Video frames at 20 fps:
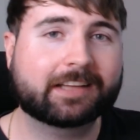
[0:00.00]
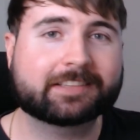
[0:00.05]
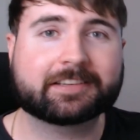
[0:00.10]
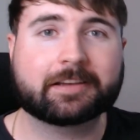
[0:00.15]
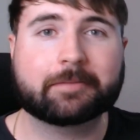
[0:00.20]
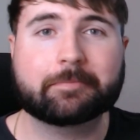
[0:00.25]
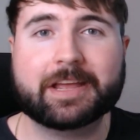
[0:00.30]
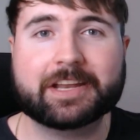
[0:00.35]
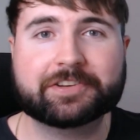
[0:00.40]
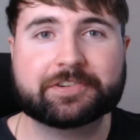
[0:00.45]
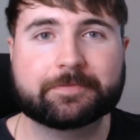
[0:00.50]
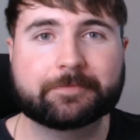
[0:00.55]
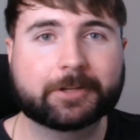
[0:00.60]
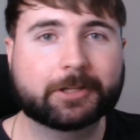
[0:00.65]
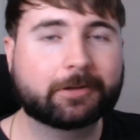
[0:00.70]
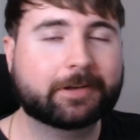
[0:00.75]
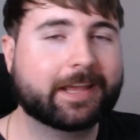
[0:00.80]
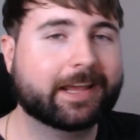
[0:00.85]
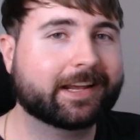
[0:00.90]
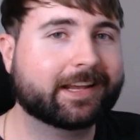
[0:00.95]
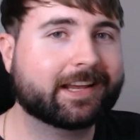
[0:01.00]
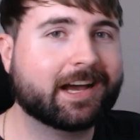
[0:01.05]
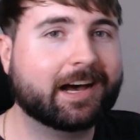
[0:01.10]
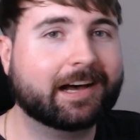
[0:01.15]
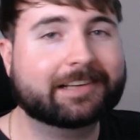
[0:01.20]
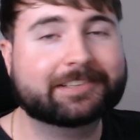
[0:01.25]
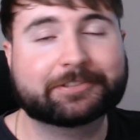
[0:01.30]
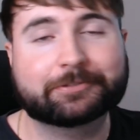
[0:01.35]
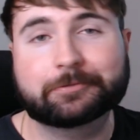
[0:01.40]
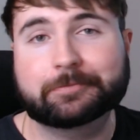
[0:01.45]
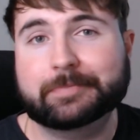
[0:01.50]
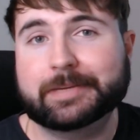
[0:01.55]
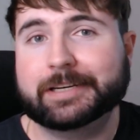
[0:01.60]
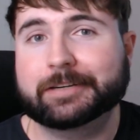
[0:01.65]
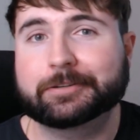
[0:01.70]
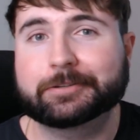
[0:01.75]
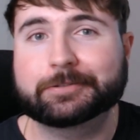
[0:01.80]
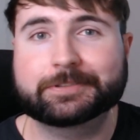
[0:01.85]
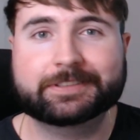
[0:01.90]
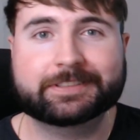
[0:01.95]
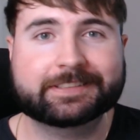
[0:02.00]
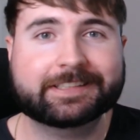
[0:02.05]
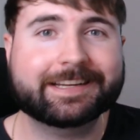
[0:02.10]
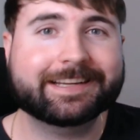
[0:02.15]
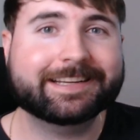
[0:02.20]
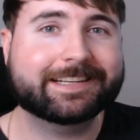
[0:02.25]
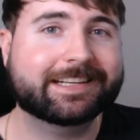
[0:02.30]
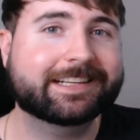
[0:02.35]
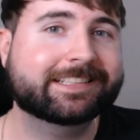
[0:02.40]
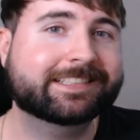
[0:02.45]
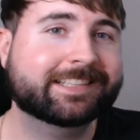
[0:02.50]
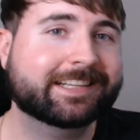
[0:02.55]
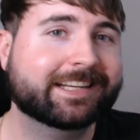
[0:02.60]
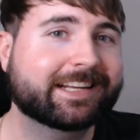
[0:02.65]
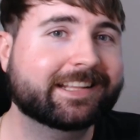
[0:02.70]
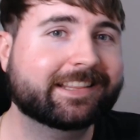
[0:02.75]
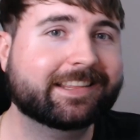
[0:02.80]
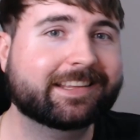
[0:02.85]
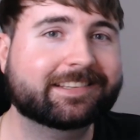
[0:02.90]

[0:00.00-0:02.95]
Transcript: As I mentioned, we're looking at Castle Minerals CDT.